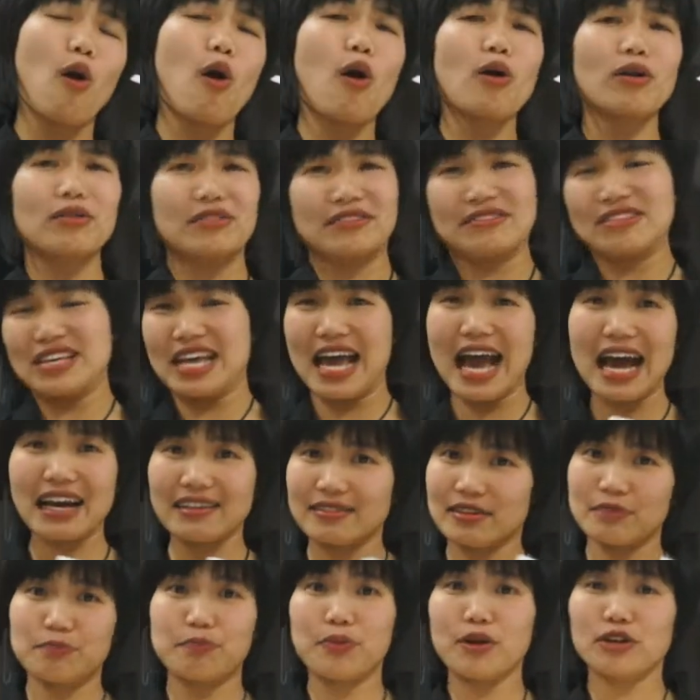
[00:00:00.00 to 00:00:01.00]
or the
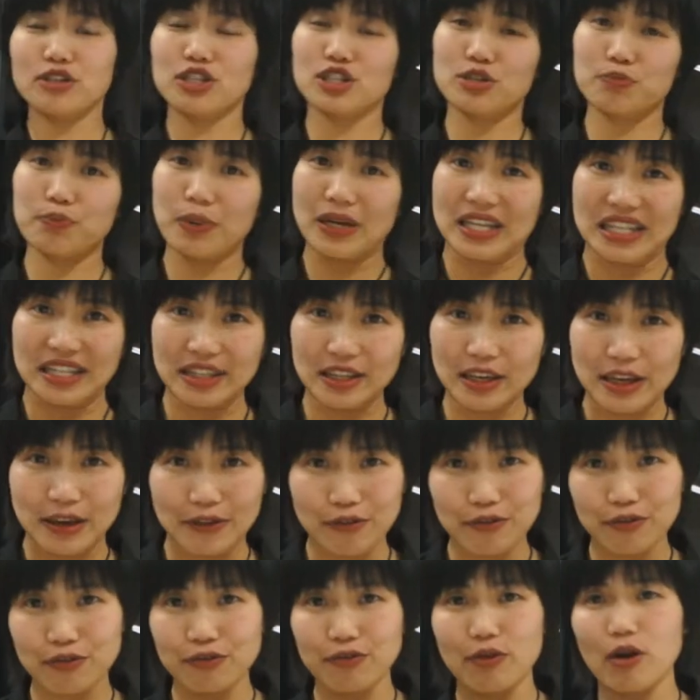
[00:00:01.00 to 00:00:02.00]
other
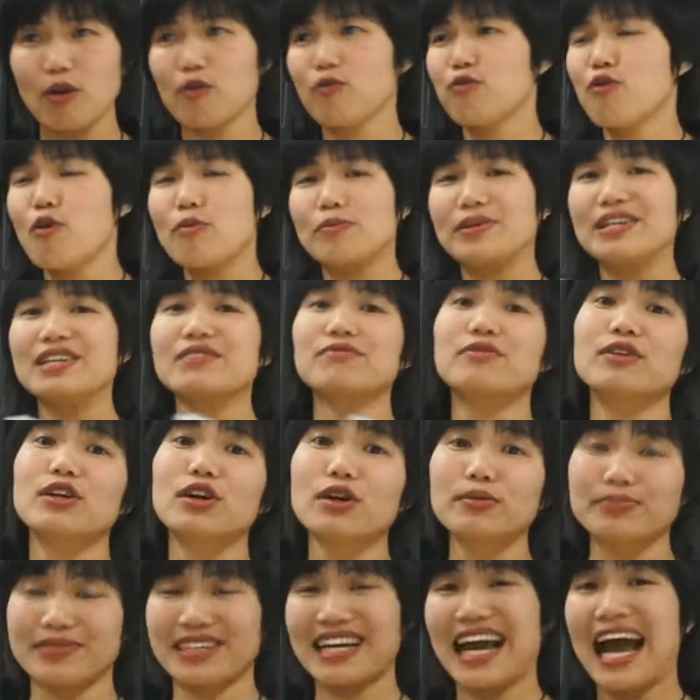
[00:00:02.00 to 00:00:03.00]
perspective from
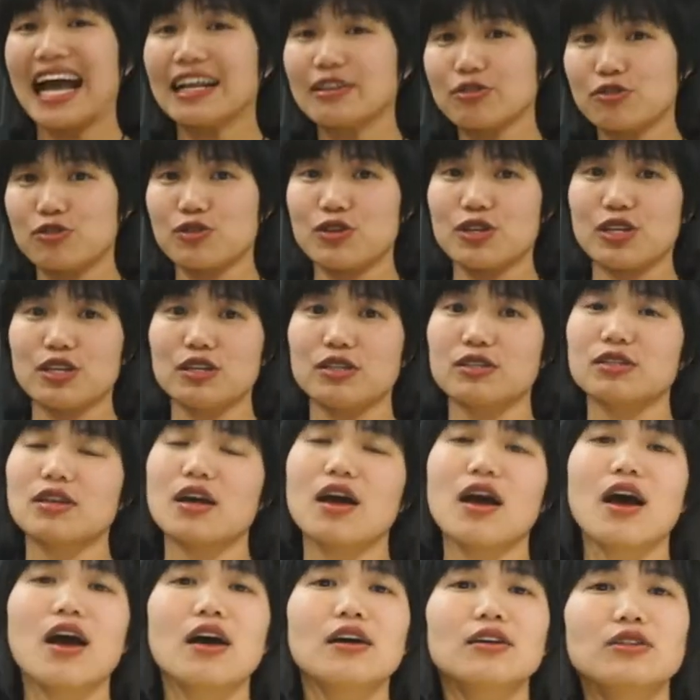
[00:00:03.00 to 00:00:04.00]
developed countries.
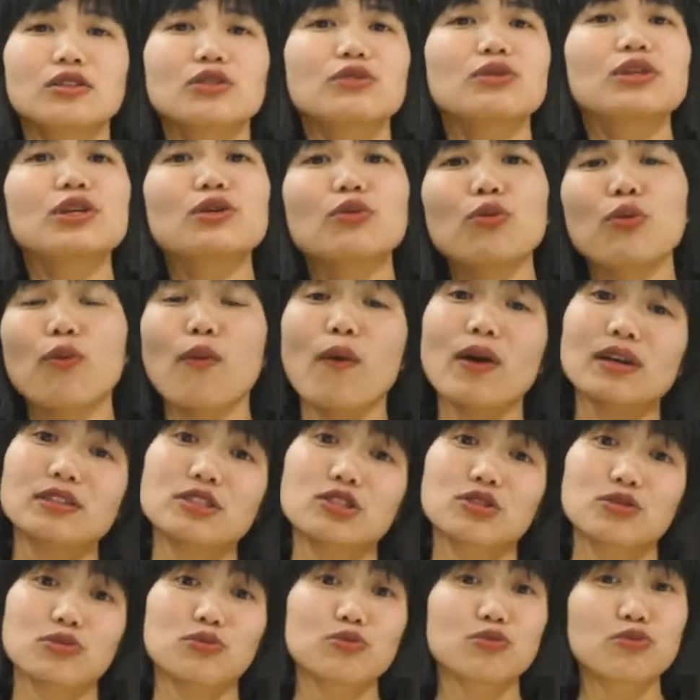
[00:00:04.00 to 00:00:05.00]
So you
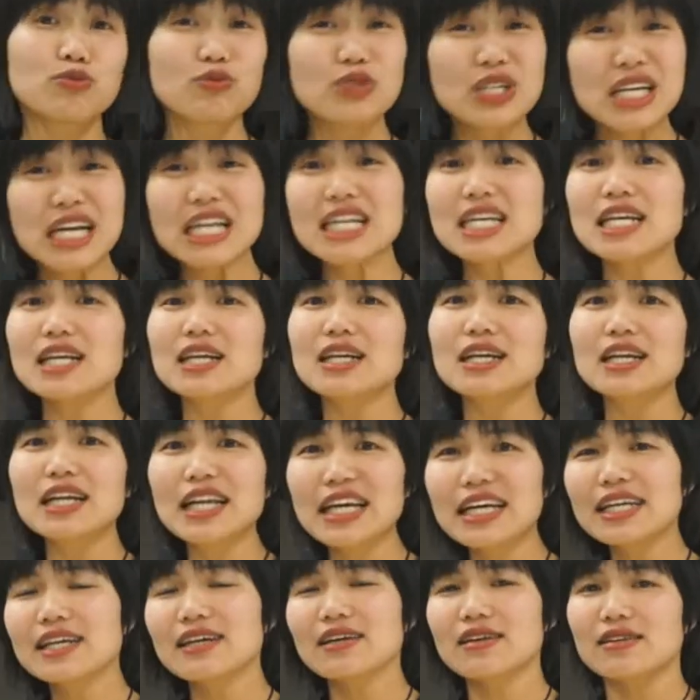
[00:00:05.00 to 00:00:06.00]
want to really
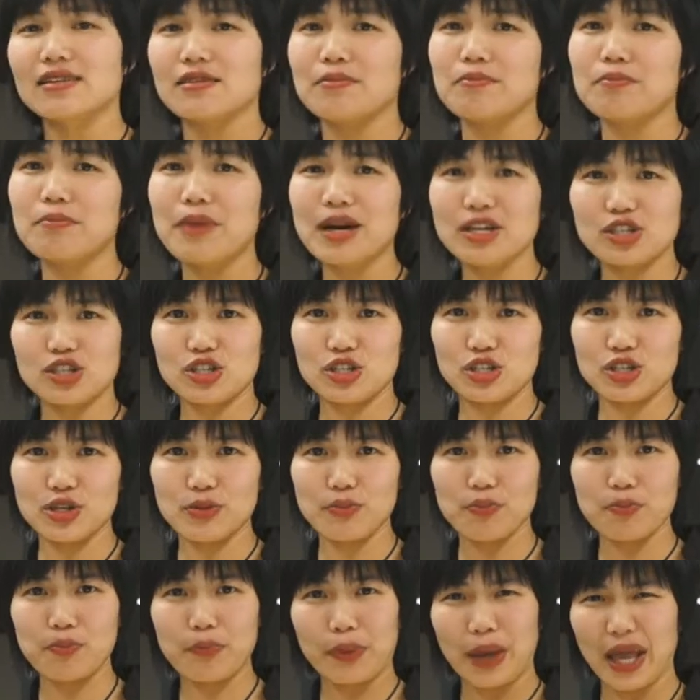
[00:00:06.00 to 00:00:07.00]
link
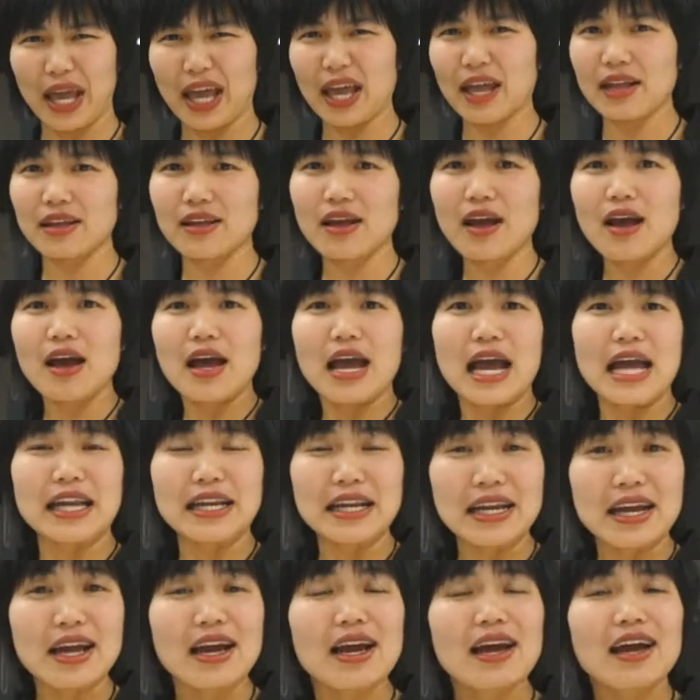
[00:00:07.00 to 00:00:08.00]
massive pain.
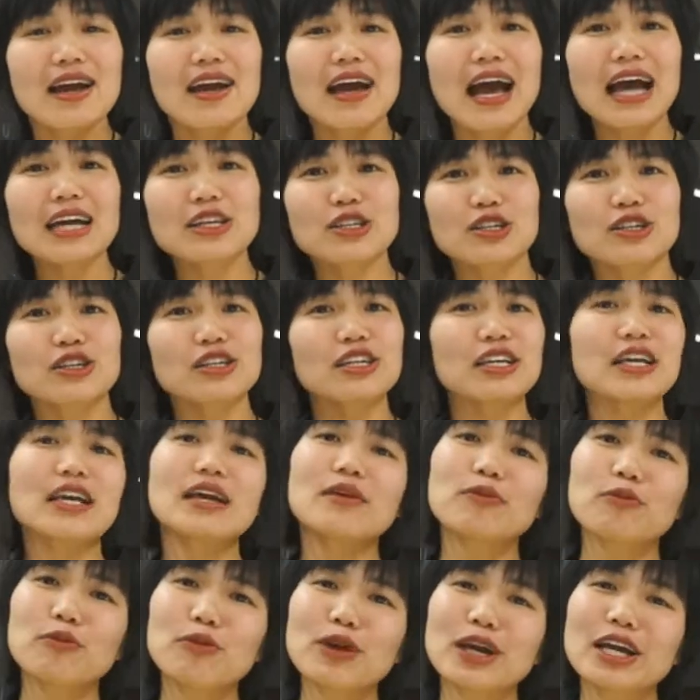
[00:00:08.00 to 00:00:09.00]
And actually,
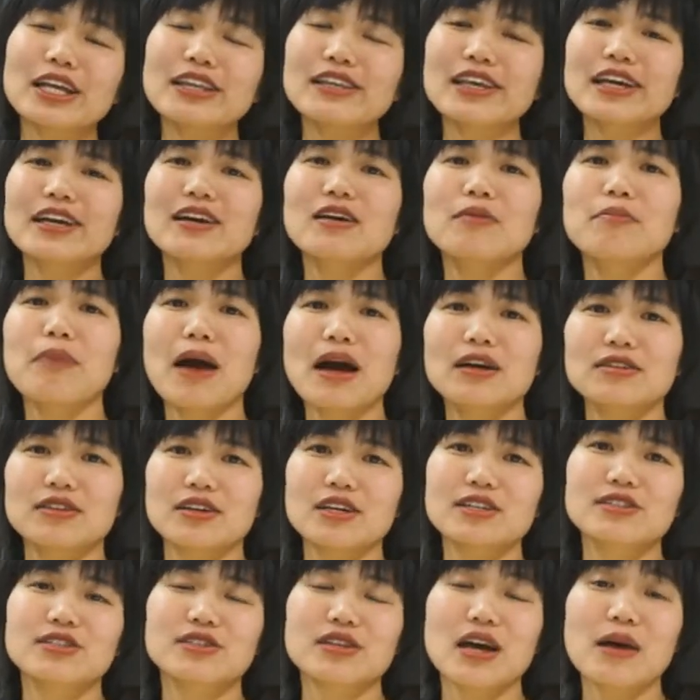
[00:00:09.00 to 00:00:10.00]
if we think about
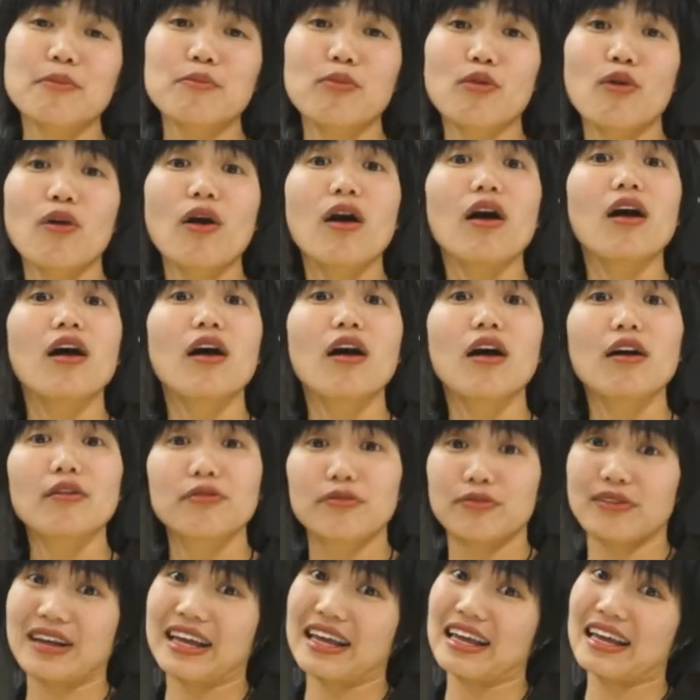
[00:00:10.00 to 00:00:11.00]
the example
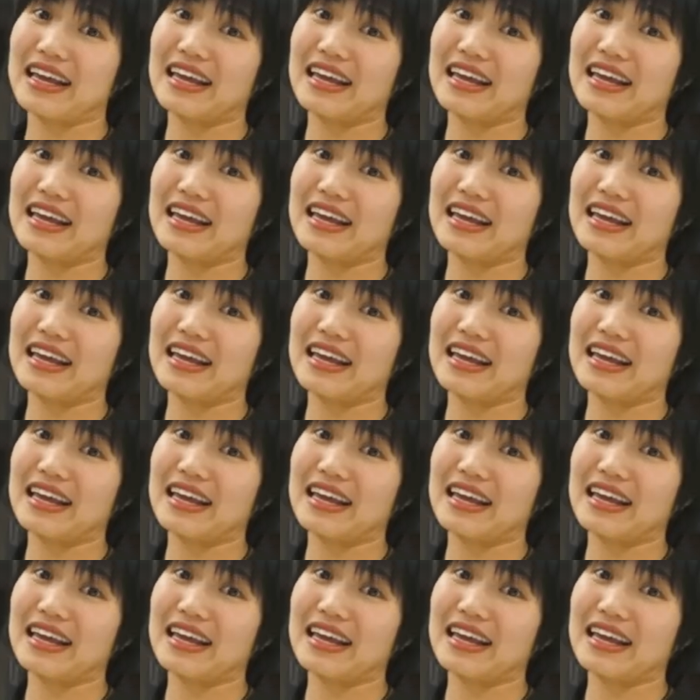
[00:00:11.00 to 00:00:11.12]
of